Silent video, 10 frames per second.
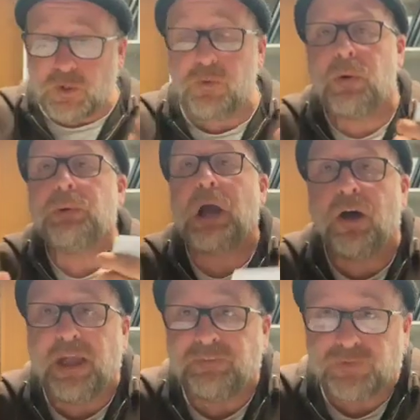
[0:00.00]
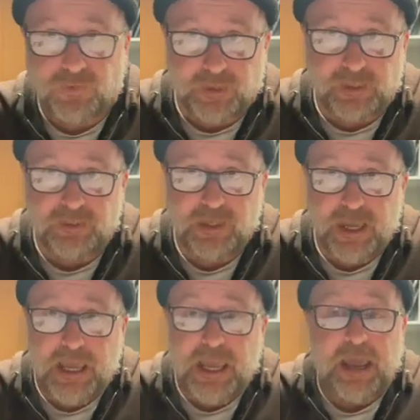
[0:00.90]
Well, we all have stories,
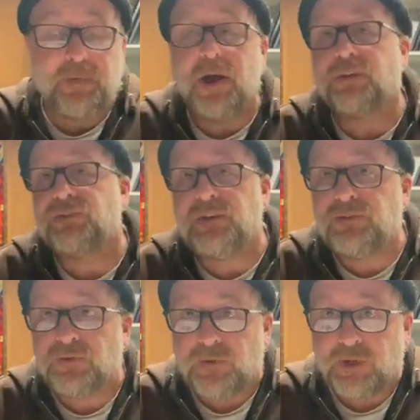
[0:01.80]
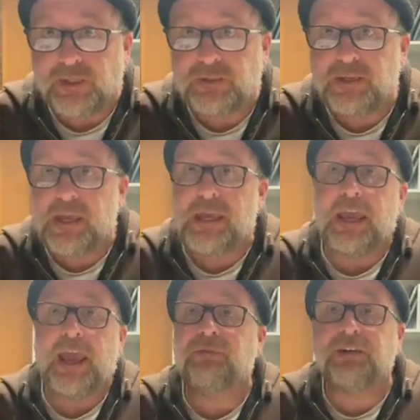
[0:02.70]
and we all see stories
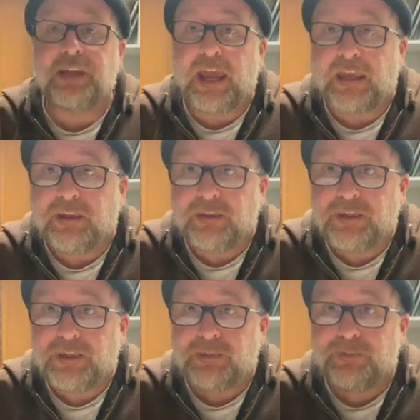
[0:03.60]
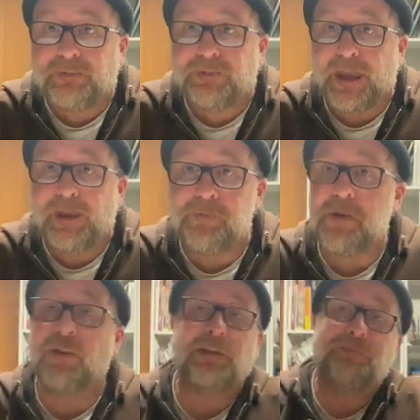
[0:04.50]
every day. Okay, we
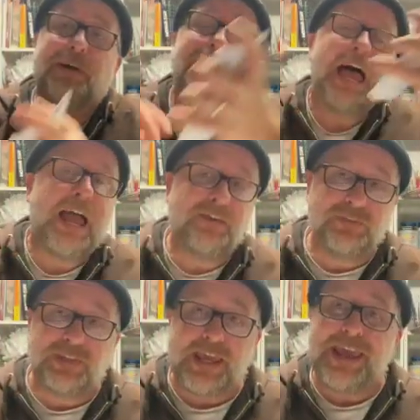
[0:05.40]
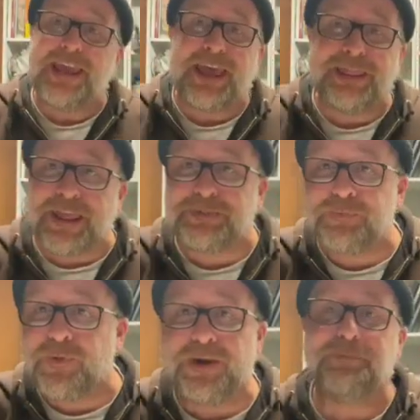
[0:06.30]
all live our lives, and that's
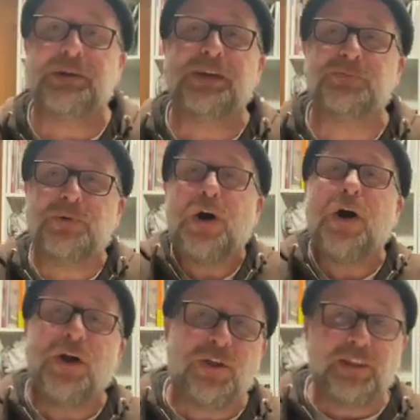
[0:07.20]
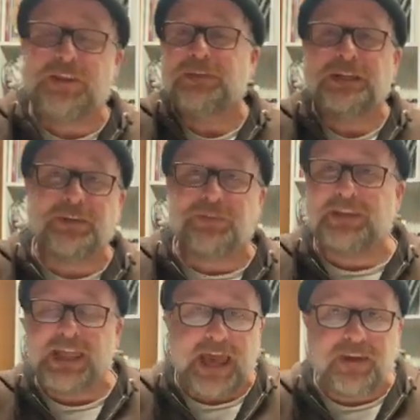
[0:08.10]
important because we're all living different
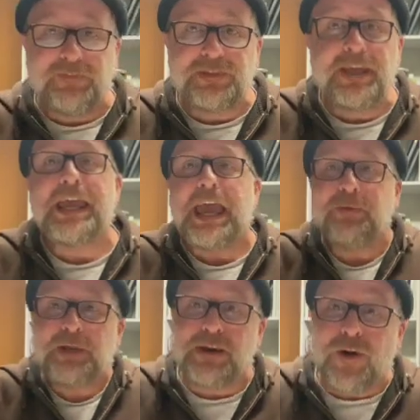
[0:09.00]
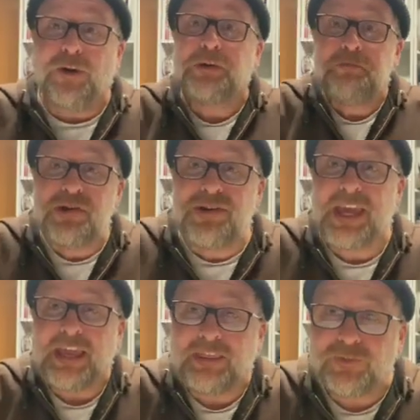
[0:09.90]
lives, and we can all
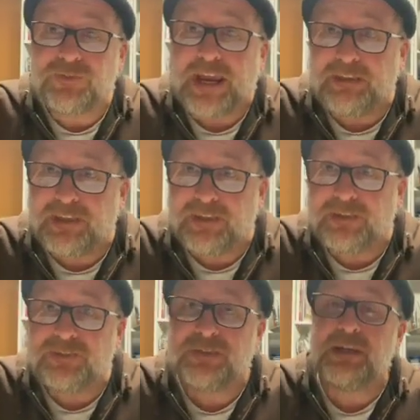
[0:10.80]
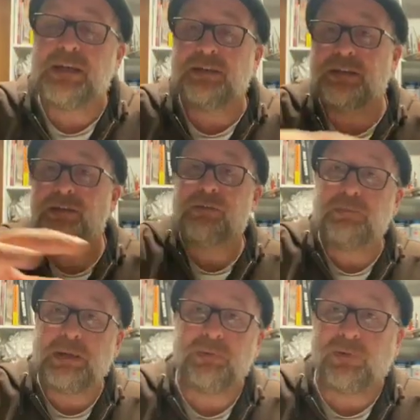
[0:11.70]
communicate those ideas to different
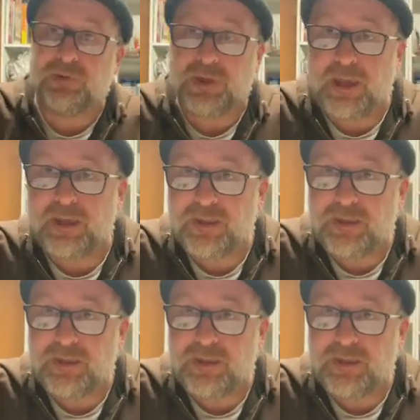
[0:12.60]
people. Okay,